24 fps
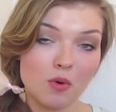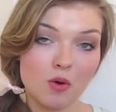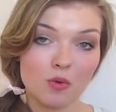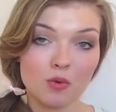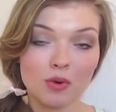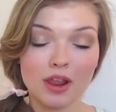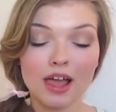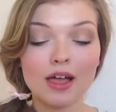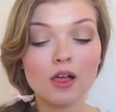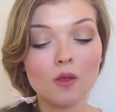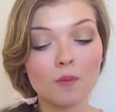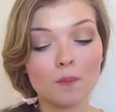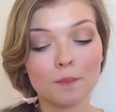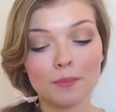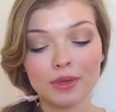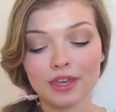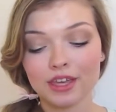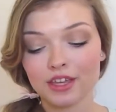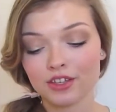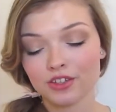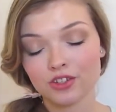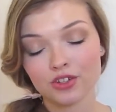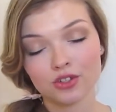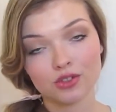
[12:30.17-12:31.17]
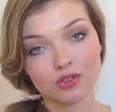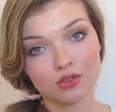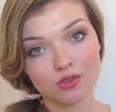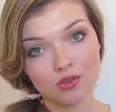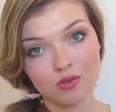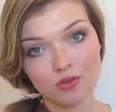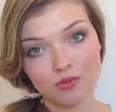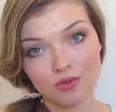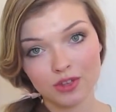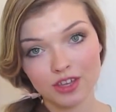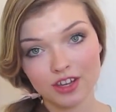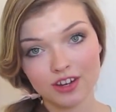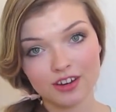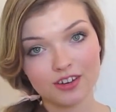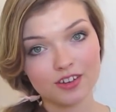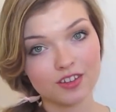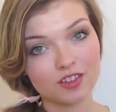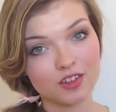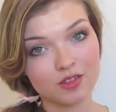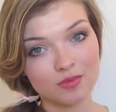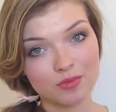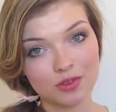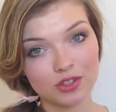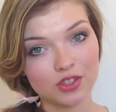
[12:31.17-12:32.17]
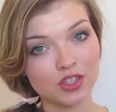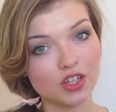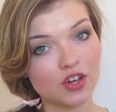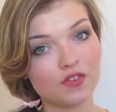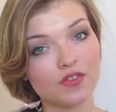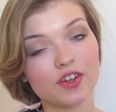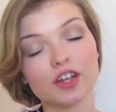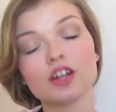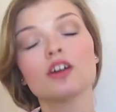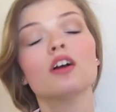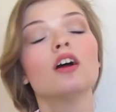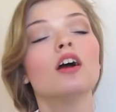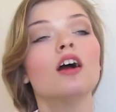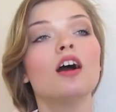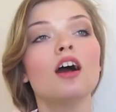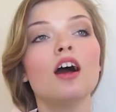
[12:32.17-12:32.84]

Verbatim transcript: won't help because your school year is almost over.